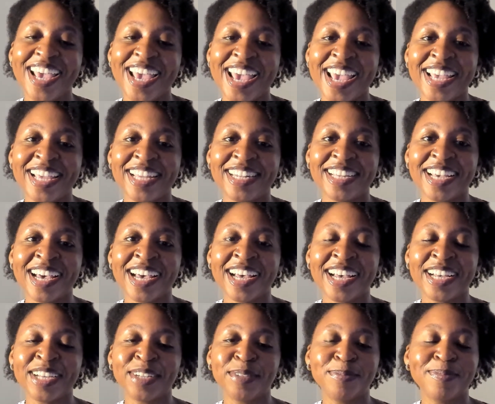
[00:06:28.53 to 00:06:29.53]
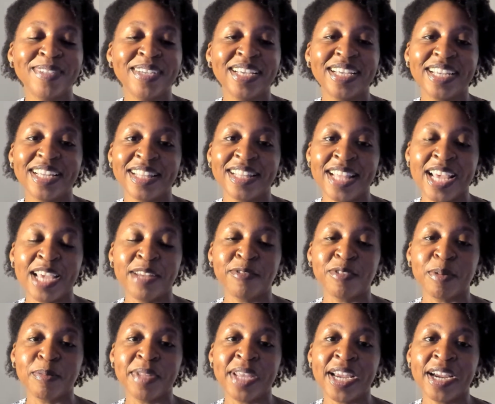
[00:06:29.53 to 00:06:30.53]
And then
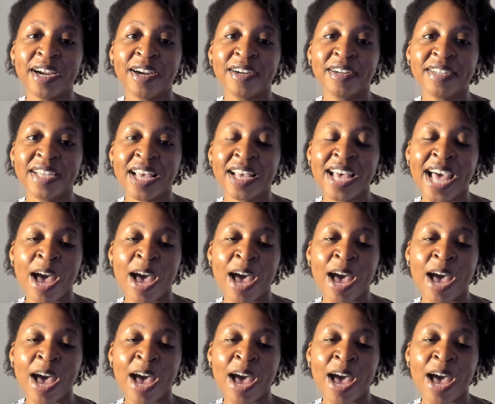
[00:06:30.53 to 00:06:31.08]
from there,